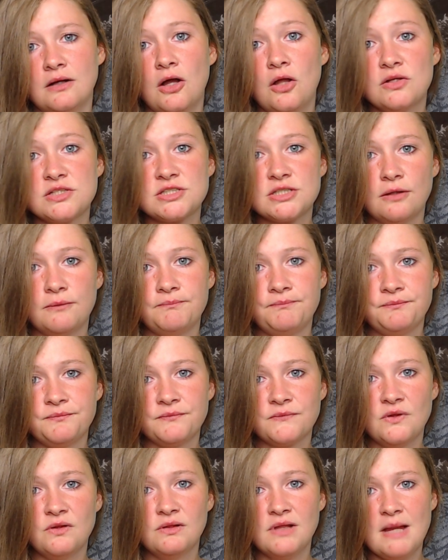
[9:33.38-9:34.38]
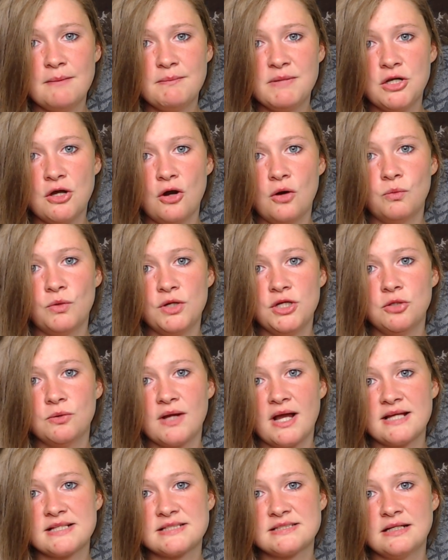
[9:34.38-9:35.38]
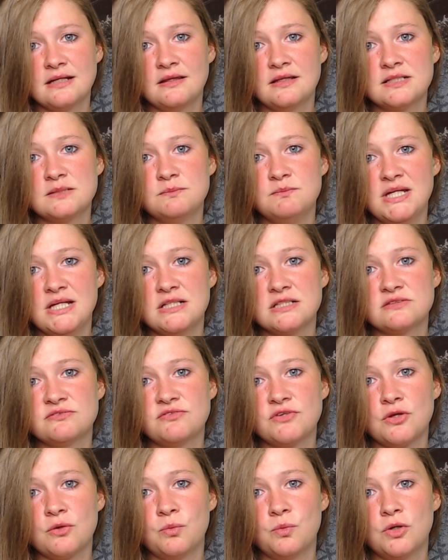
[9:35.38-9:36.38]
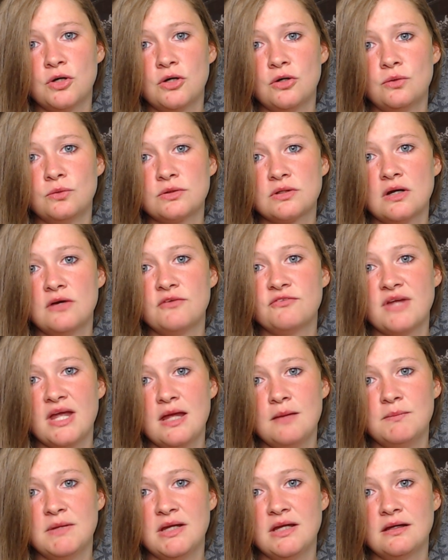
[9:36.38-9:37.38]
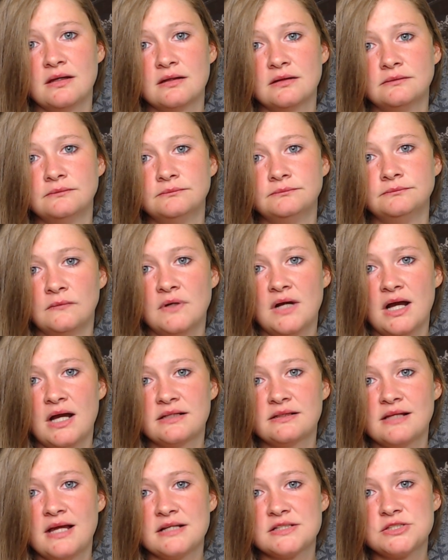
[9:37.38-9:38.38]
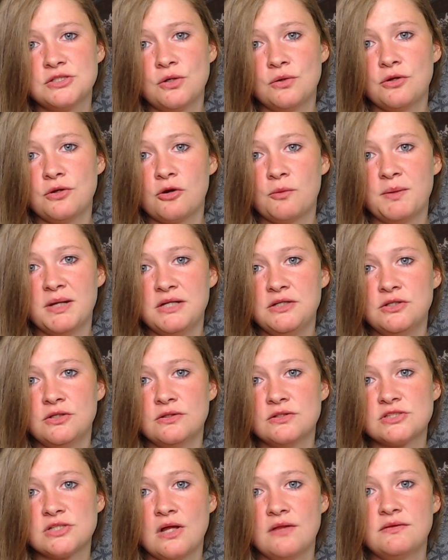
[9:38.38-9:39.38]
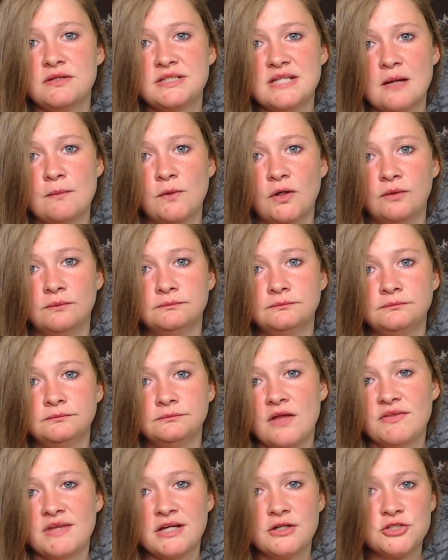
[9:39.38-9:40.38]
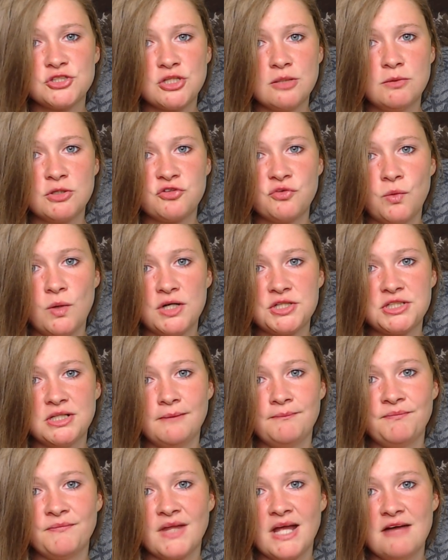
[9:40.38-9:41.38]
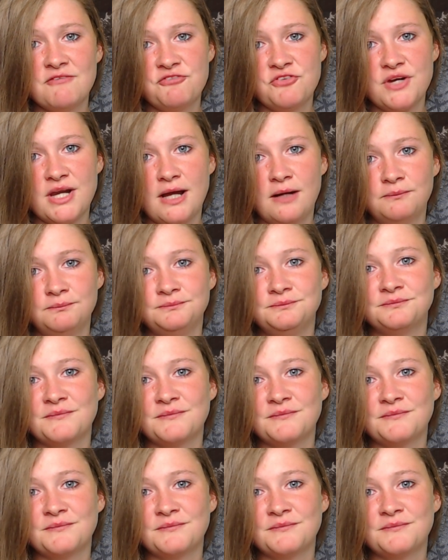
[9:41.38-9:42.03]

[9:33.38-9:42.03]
Also, let me know what you guys think this means for the world of gaming. I'd like to know your opinions on the demo. Thank you so much for watching and for now,